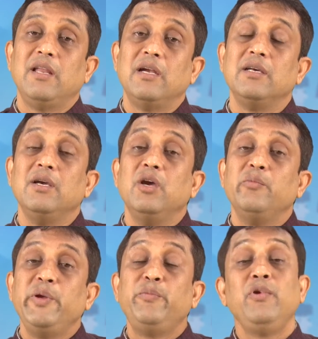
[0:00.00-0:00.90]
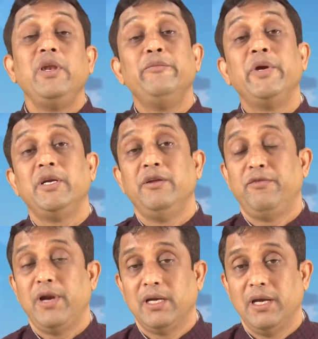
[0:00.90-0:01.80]
that people living
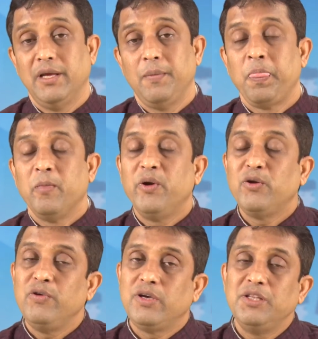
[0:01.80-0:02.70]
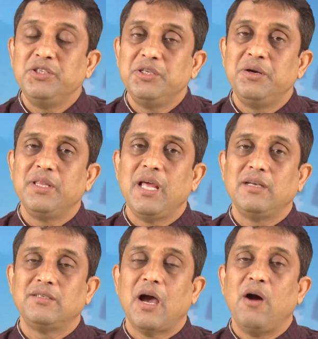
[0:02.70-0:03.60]
differently. But we consider
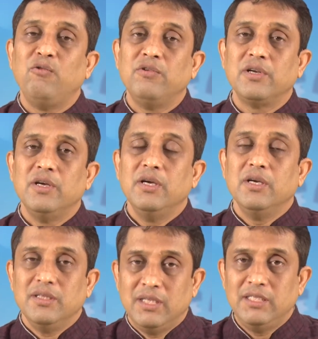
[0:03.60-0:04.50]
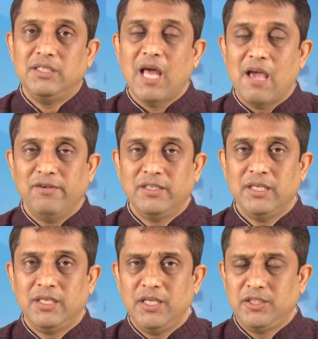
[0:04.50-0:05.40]
that these
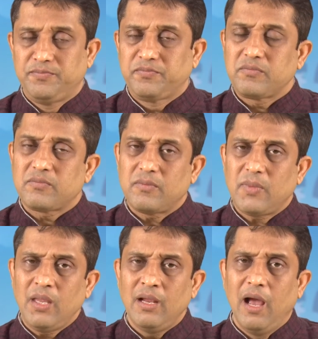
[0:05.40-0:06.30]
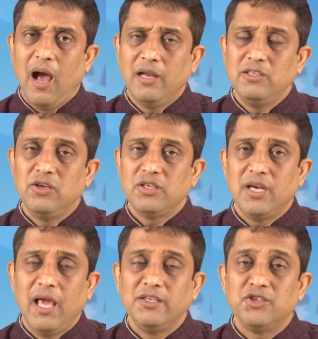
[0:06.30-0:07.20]
diversities are just
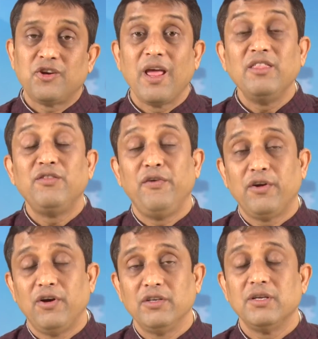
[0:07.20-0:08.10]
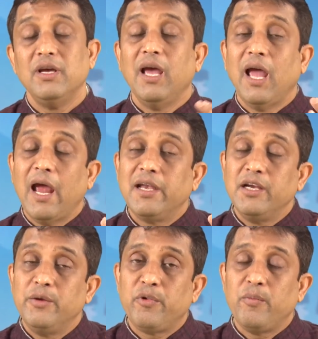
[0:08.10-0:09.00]
like strength for us, and
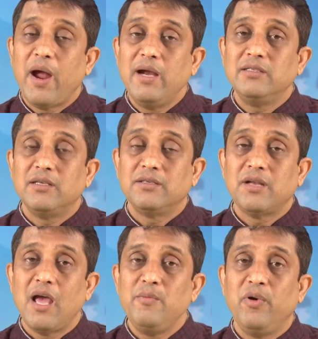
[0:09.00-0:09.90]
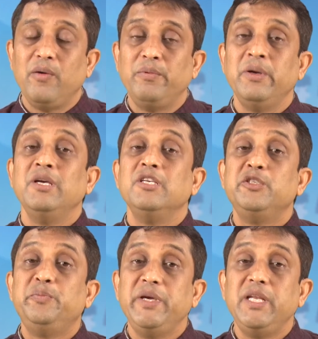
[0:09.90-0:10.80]
it provides a type of
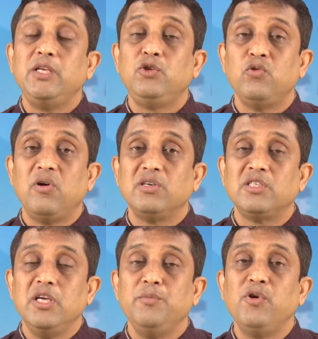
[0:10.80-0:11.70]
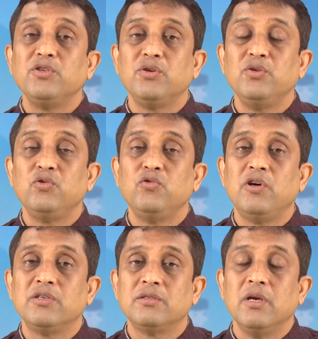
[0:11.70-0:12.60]
spirit to us, emotion to
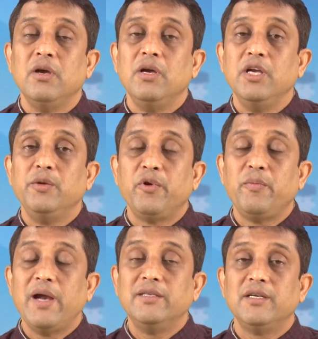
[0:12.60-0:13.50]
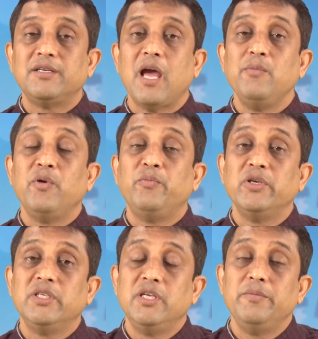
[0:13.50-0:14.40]
us. It provides a type of
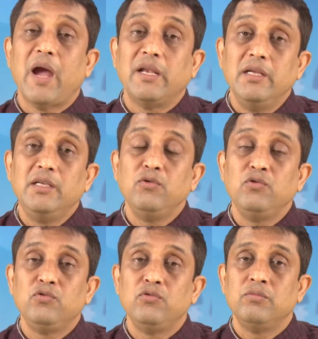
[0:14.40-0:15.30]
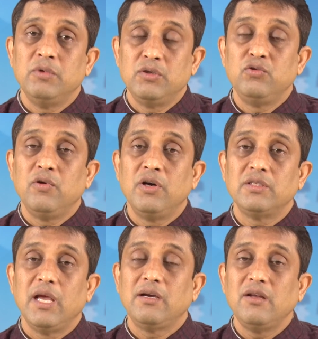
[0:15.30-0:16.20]
positive attitude to
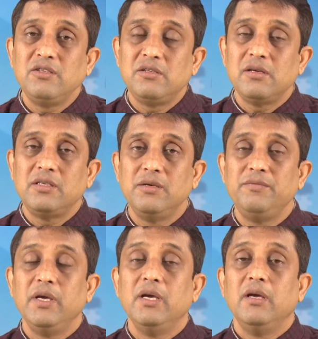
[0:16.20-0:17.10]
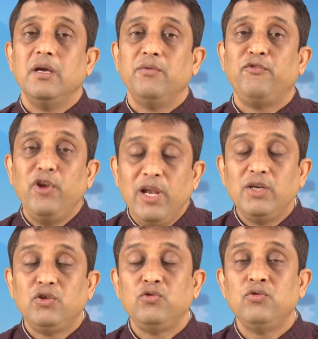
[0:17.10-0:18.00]
us, a constructive
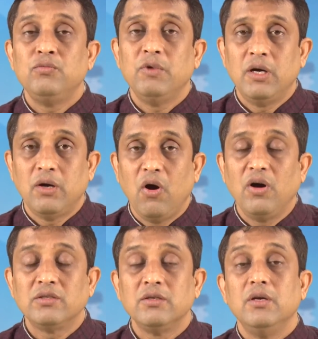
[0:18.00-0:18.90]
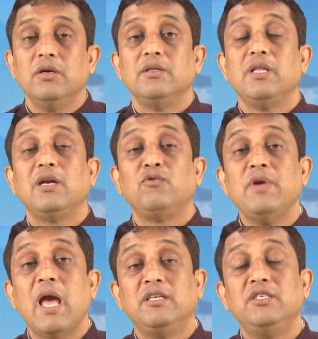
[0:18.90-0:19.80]
feeling to us, that
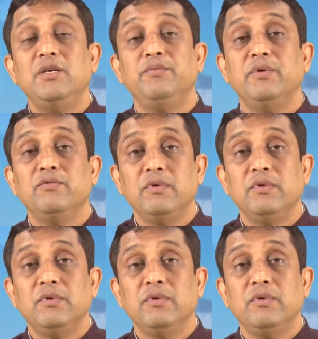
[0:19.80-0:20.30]
we achieve